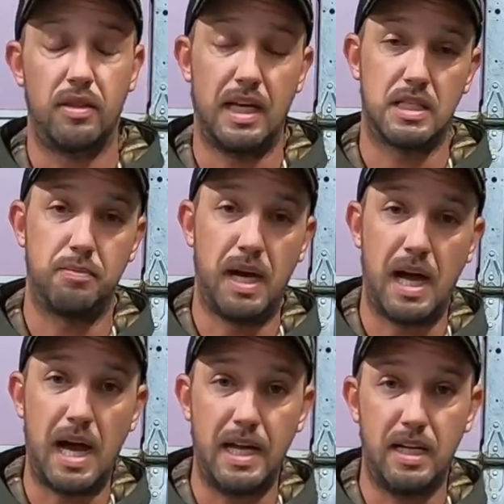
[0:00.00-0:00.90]
that's my
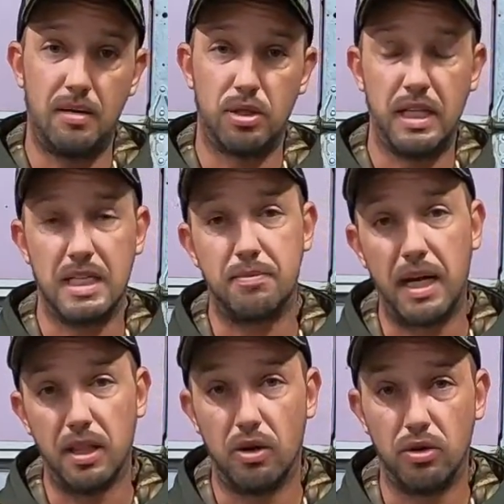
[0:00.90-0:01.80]
high number, that's
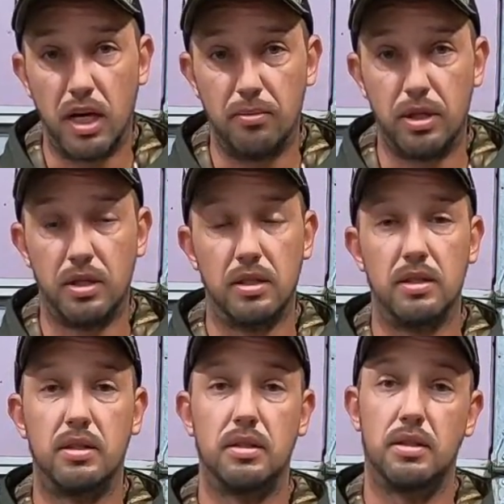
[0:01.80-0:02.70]
my low number.
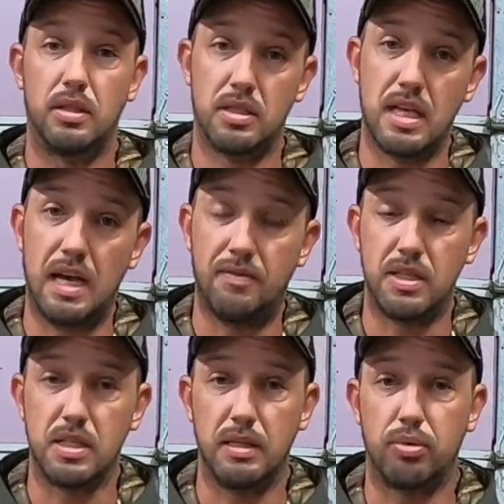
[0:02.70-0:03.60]
There's
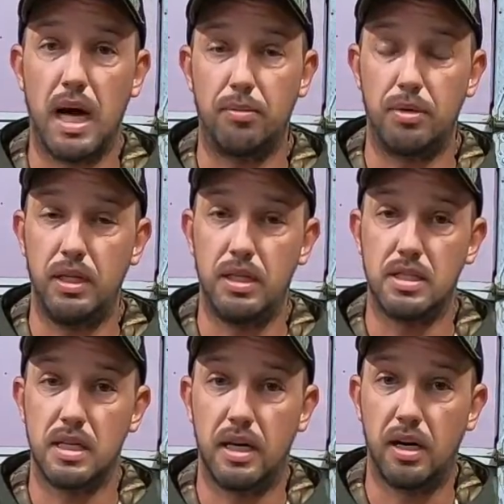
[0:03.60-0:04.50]
obviously
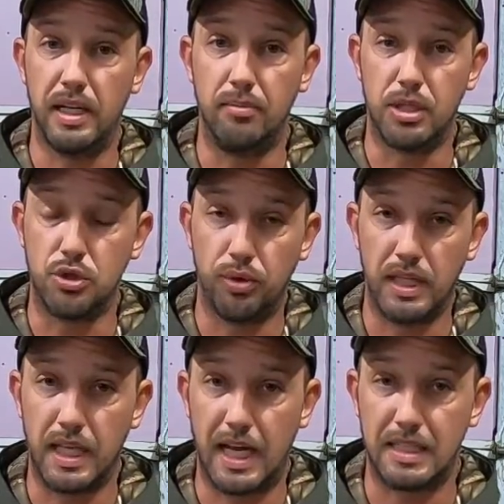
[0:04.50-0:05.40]
properties that are in
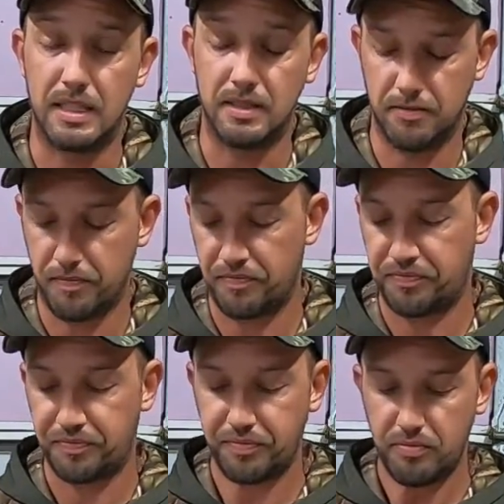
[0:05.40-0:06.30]
between that.
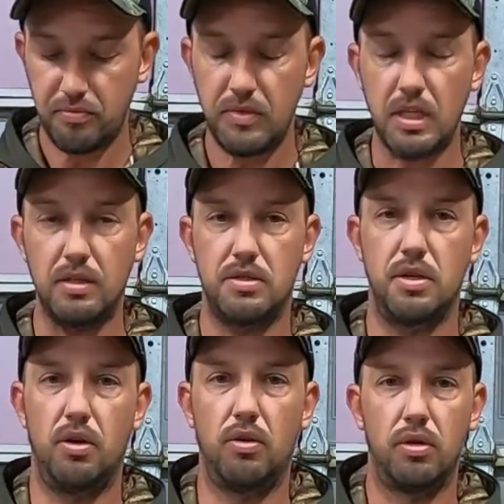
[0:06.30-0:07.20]

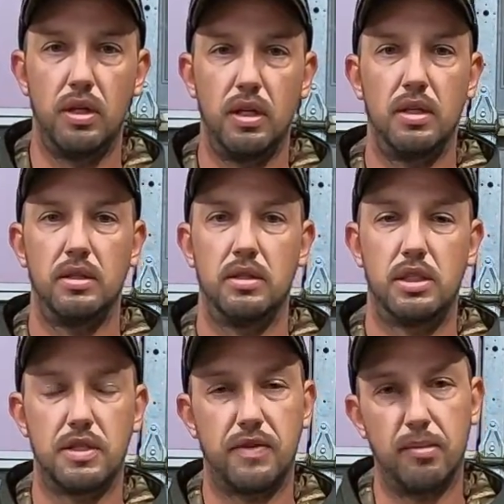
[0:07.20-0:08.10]
So
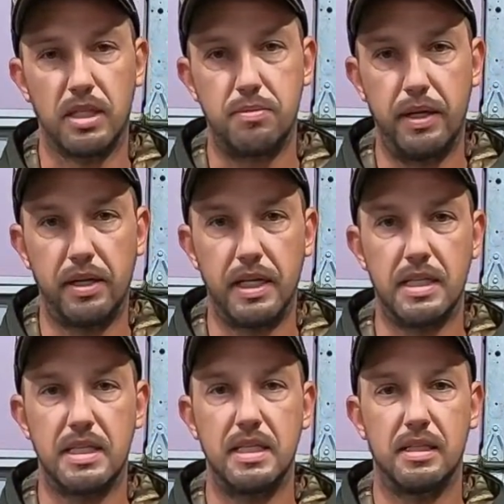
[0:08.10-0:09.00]
just from experience,